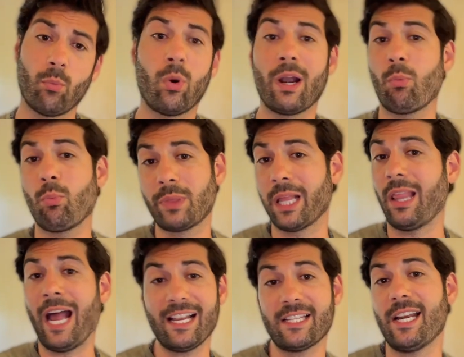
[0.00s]
what the
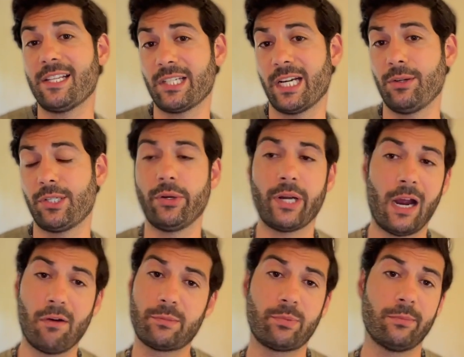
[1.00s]
last testing I was doing, I
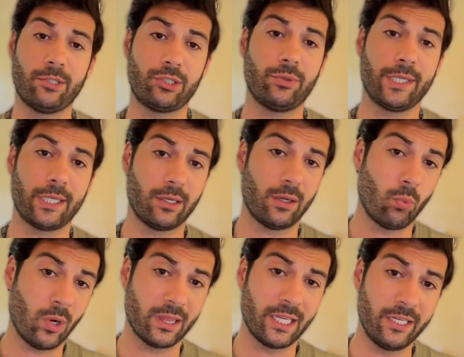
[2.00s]
was pretty much doing
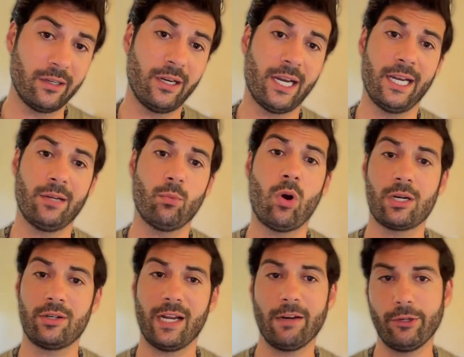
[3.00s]
one liter and
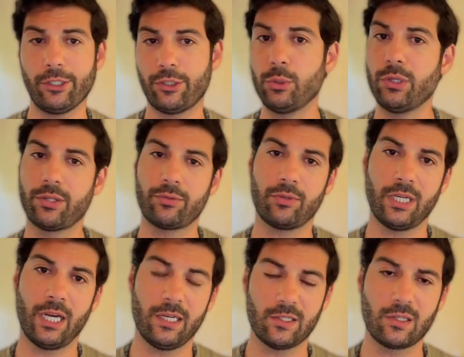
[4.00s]
watering every two to three
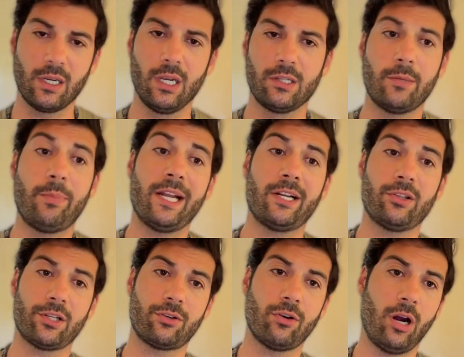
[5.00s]
days, depending on
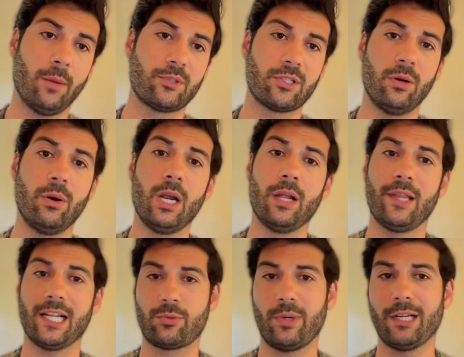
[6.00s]
the crop. So
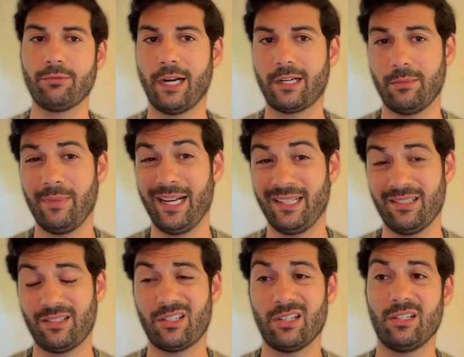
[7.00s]
that's what I'd
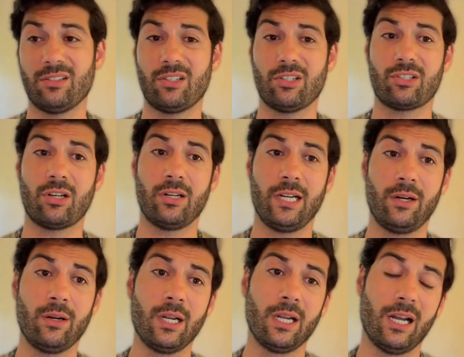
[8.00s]
recommend to, to start
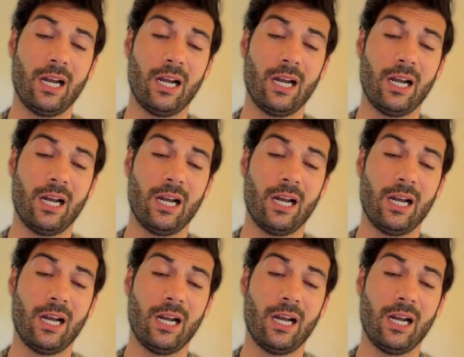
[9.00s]
out.